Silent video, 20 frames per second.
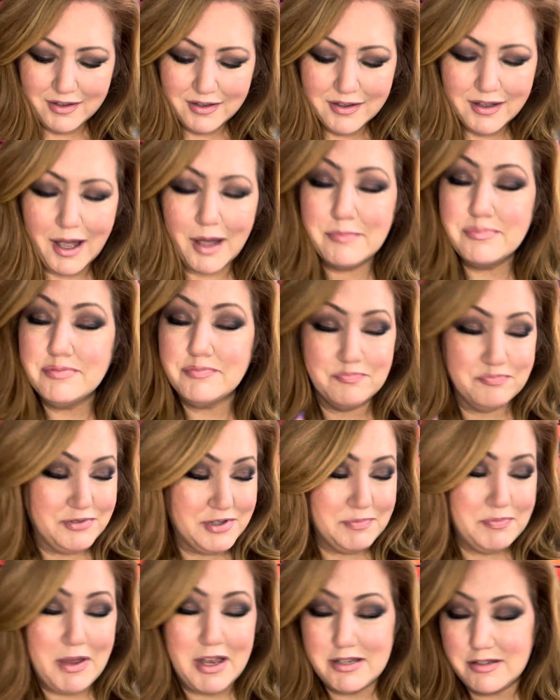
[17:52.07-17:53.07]
I'm
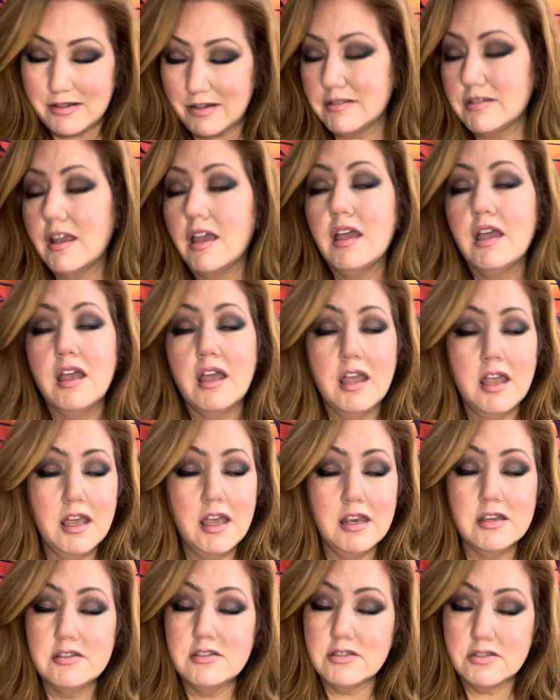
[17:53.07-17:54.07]
speechless. It
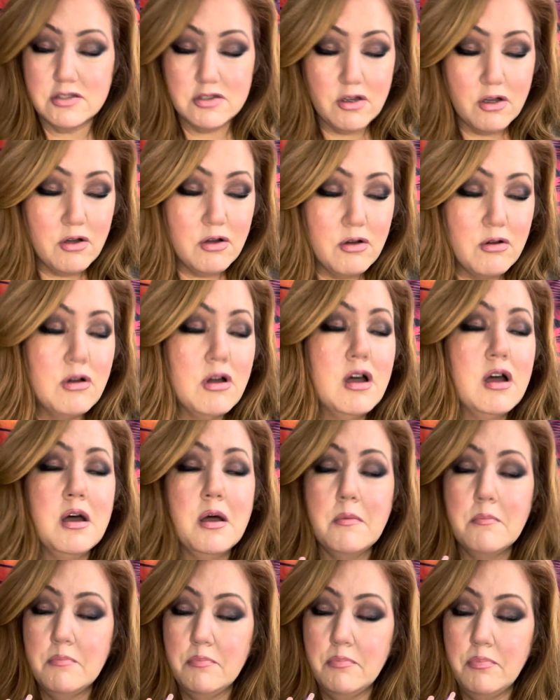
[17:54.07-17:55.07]
is so
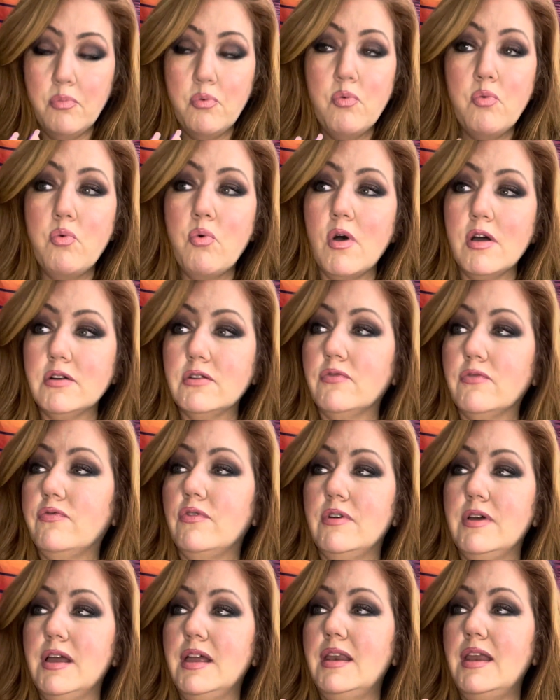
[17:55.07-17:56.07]
wonderful.
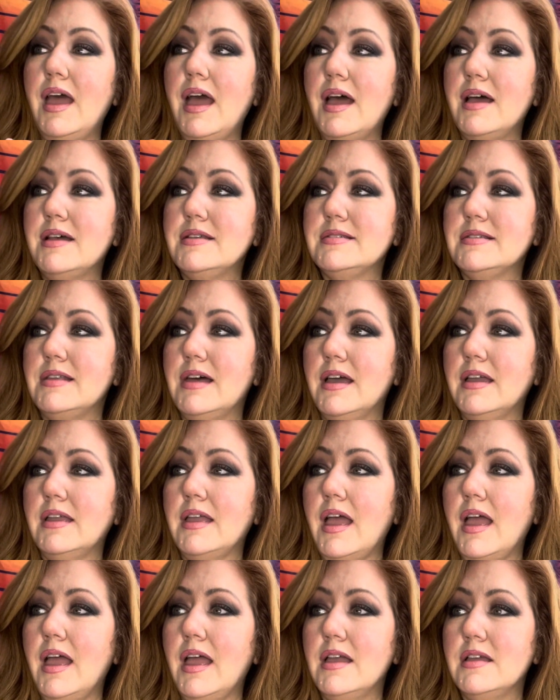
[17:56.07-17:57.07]
It has like
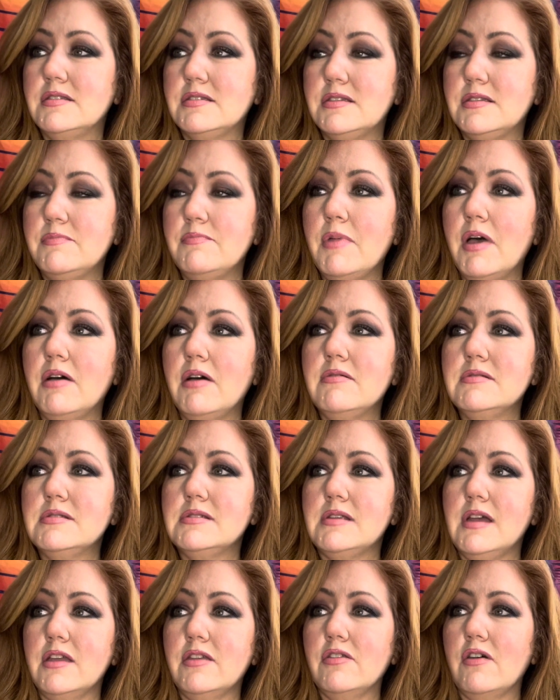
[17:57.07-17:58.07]
it smells
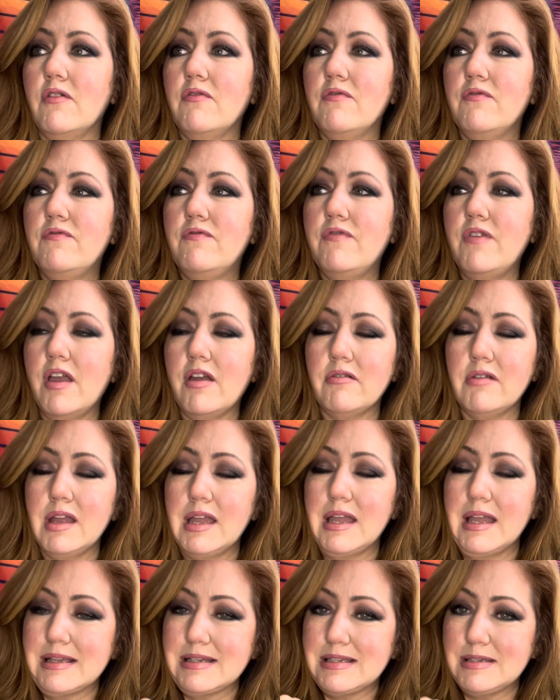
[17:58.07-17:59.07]
like a
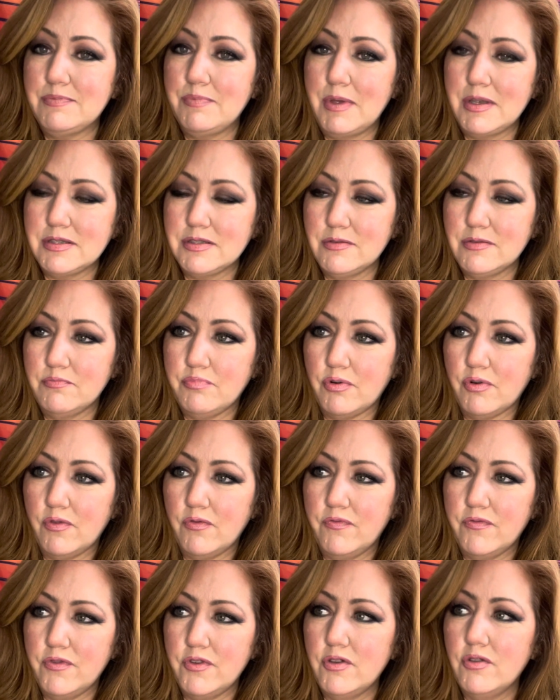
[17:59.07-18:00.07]
very expensive
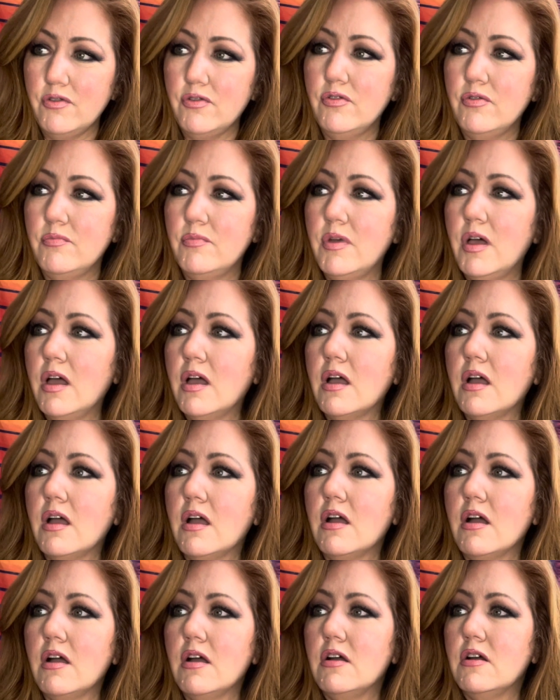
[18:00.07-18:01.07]
perfume
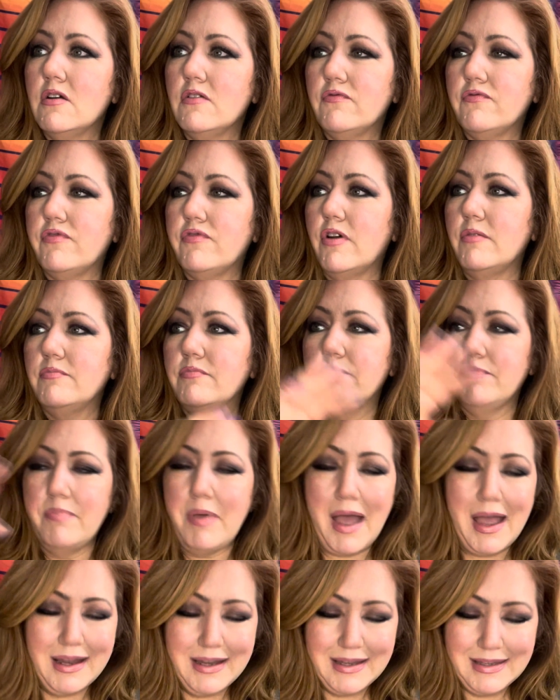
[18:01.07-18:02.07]
from
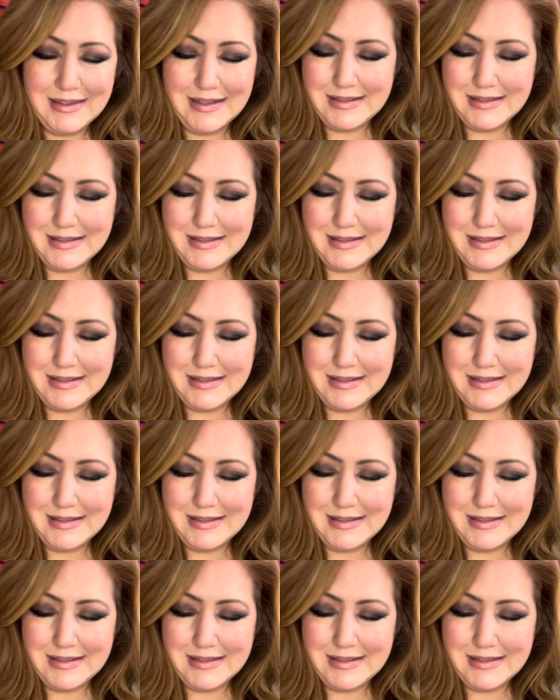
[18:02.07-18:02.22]
back in the